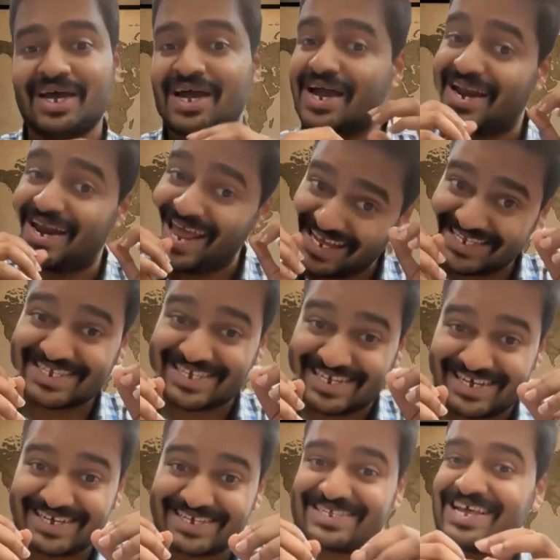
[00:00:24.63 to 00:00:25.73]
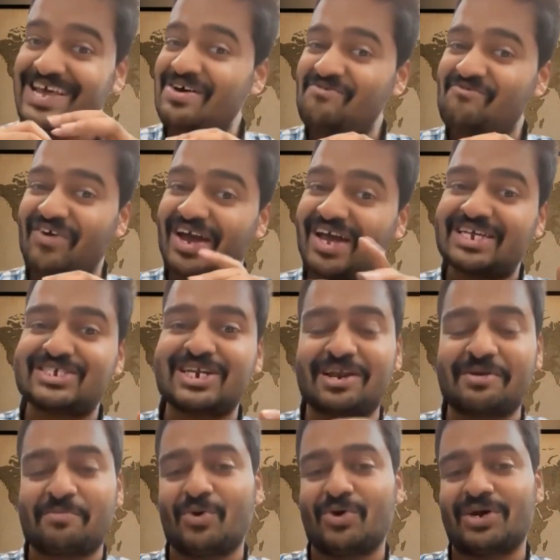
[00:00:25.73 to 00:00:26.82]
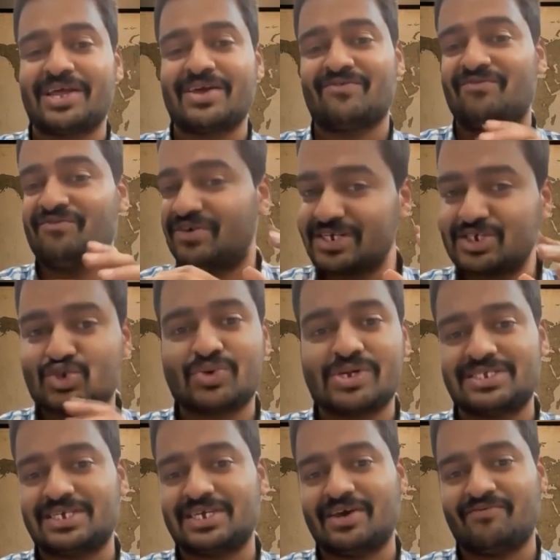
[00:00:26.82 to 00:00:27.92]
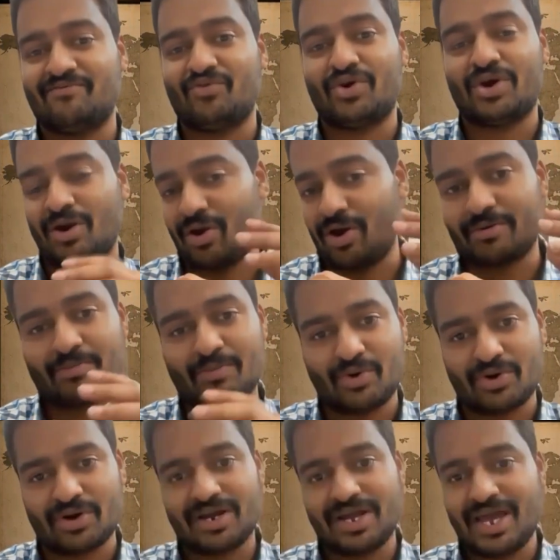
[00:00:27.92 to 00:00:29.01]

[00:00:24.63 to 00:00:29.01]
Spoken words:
nexus, financial reporting, virtual CFO, and a lot more.